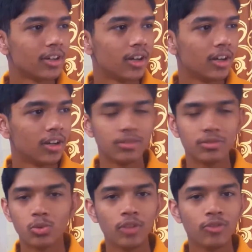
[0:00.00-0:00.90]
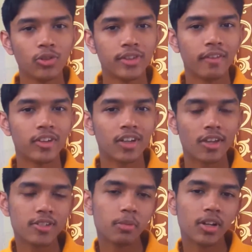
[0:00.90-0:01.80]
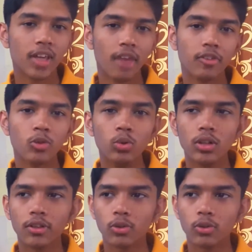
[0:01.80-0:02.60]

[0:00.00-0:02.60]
24/7 customer care with Google.